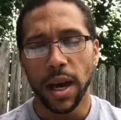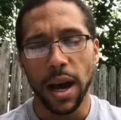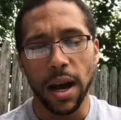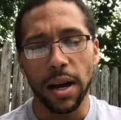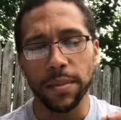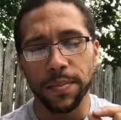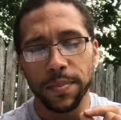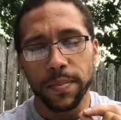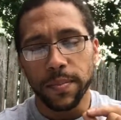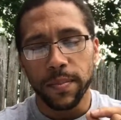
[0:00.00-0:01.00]

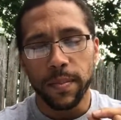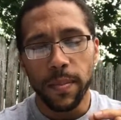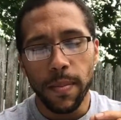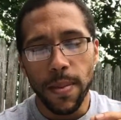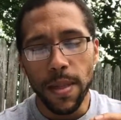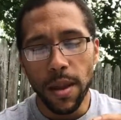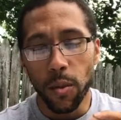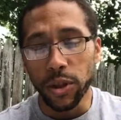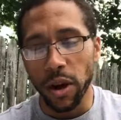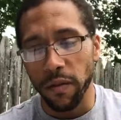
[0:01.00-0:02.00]

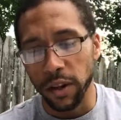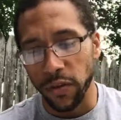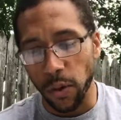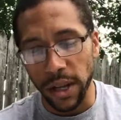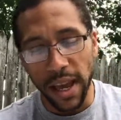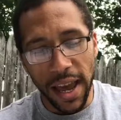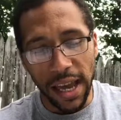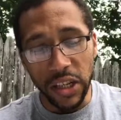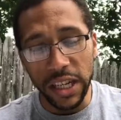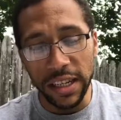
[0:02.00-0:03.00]
We'll start at verse 40.
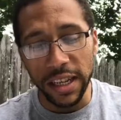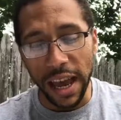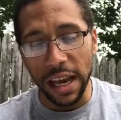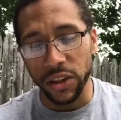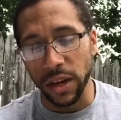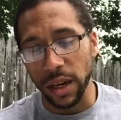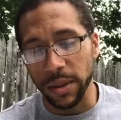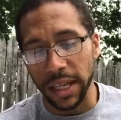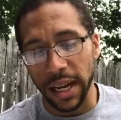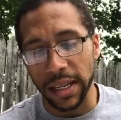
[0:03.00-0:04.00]
And Jesus answering
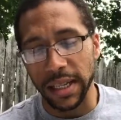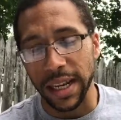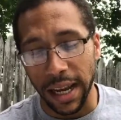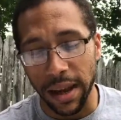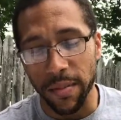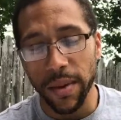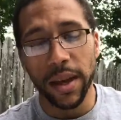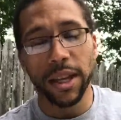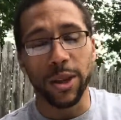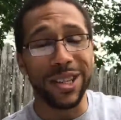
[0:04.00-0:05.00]
him said to him,
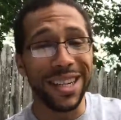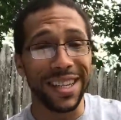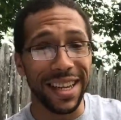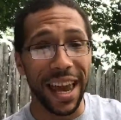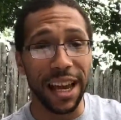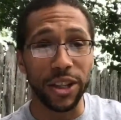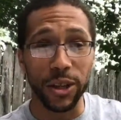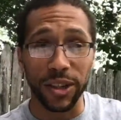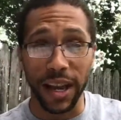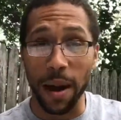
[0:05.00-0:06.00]
so Jesus
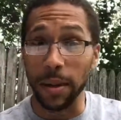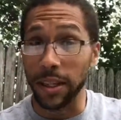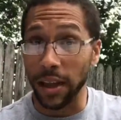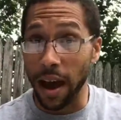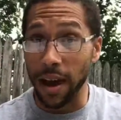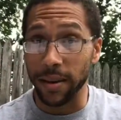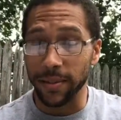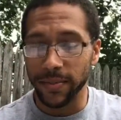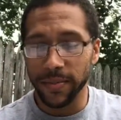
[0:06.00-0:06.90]
answered Simon's thought,